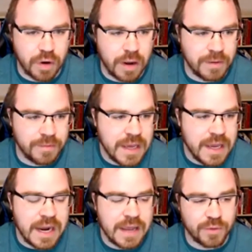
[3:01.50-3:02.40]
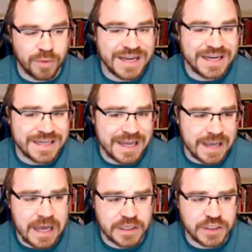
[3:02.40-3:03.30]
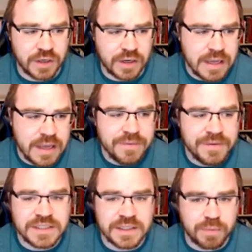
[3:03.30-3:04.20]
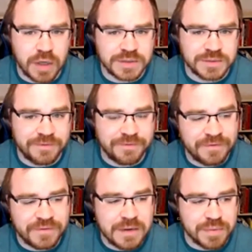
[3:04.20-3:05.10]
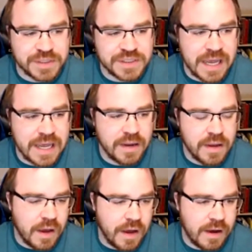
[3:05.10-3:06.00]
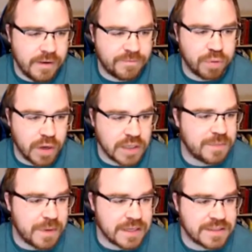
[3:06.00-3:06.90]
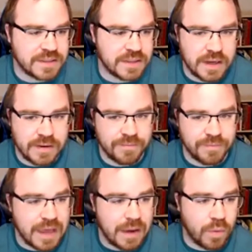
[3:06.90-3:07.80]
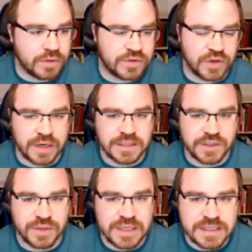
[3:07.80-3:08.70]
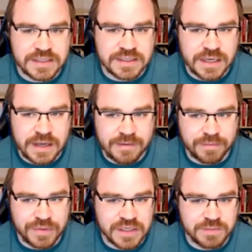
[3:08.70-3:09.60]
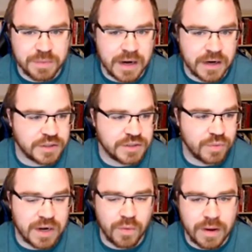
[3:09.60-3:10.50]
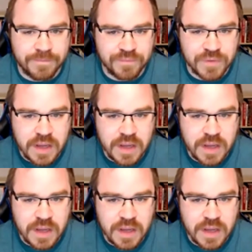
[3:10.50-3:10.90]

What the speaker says: problem and they're ready to take action on it. This is approximately 15% of prospects that will turn into these buyers right away.